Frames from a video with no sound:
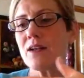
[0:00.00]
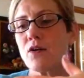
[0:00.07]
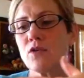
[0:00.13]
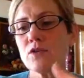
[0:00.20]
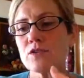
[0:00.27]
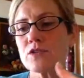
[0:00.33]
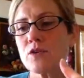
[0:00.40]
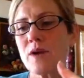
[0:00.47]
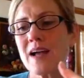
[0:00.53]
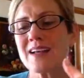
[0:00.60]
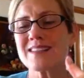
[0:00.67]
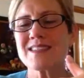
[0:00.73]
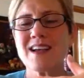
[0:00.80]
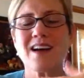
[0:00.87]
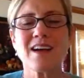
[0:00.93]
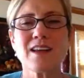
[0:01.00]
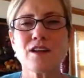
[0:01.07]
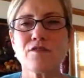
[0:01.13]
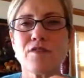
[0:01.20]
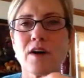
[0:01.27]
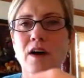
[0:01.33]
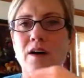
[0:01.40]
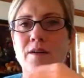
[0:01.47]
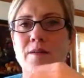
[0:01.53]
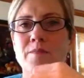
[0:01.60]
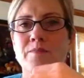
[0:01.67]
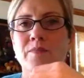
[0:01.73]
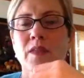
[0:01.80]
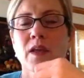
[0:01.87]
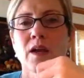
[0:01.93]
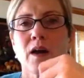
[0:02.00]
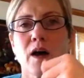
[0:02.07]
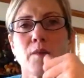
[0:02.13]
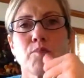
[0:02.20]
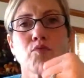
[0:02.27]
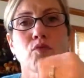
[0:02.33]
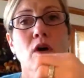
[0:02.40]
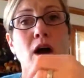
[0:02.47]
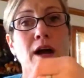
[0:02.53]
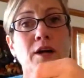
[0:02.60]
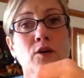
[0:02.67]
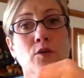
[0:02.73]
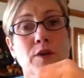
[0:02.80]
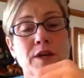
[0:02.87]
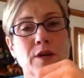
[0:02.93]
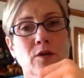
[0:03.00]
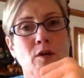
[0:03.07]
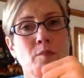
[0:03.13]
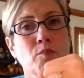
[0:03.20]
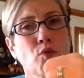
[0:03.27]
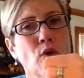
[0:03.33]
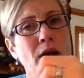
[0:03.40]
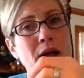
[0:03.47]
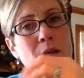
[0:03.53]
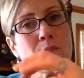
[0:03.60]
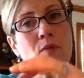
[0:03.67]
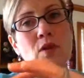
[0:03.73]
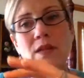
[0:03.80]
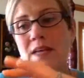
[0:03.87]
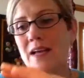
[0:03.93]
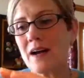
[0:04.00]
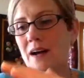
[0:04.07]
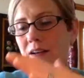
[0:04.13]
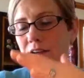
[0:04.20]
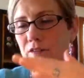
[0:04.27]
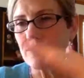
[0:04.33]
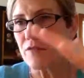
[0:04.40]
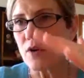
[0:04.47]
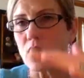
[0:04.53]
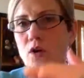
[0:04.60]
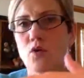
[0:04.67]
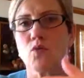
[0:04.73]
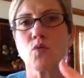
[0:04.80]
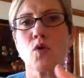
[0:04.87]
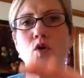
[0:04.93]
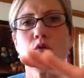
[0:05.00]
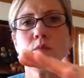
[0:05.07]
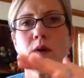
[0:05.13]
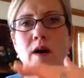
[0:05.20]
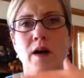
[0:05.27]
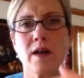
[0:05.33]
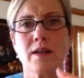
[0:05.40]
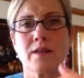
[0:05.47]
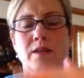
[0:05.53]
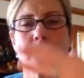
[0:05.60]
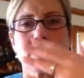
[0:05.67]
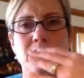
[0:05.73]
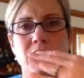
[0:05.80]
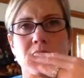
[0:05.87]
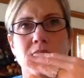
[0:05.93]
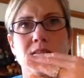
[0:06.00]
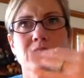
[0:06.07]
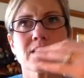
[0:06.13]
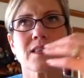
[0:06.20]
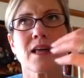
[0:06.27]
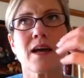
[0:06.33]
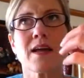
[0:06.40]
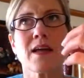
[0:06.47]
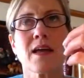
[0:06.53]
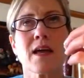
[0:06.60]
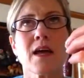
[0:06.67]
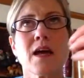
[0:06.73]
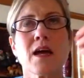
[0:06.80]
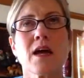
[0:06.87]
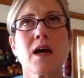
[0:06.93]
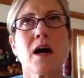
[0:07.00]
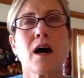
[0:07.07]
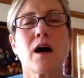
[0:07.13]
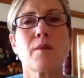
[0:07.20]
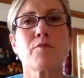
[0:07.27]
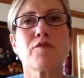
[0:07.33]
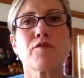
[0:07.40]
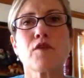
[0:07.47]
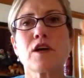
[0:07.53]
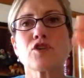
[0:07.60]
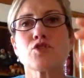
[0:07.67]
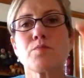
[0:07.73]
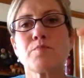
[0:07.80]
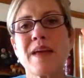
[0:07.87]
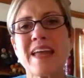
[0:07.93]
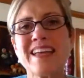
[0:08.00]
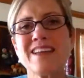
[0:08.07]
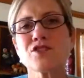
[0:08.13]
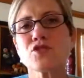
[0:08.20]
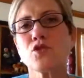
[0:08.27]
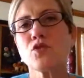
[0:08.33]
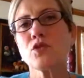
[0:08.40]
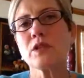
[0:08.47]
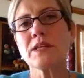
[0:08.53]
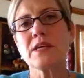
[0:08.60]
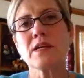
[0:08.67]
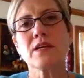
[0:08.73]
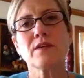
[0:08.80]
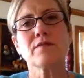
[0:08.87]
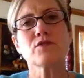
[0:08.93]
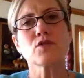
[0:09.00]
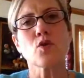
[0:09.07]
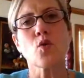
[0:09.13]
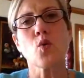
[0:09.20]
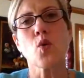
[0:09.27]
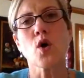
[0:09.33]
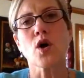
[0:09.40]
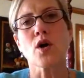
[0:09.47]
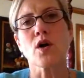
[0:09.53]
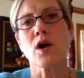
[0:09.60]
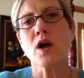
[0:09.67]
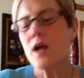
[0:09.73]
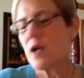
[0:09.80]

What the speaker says: also has kind of a briary or a brambly kind of aroma and taste, like fresh basil leaves or